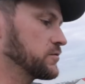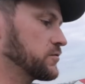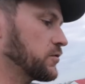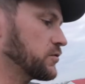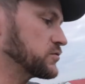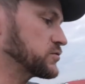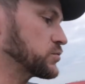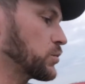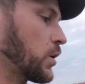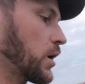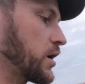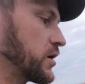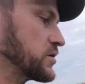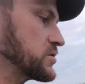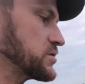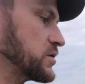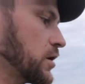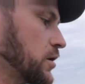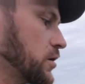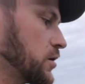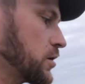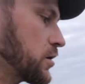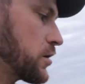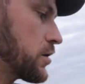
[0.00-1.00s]
those wires
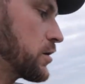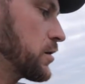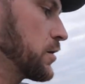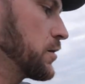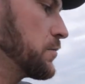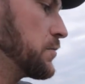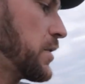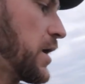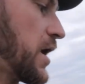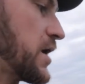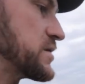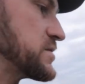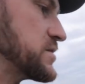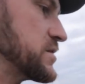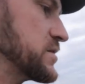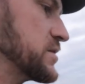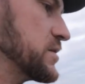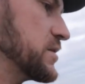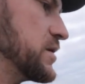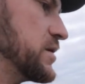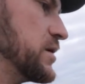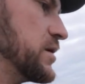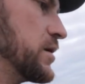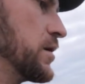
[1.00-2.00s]
are passing
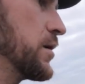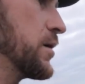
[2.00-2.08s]
the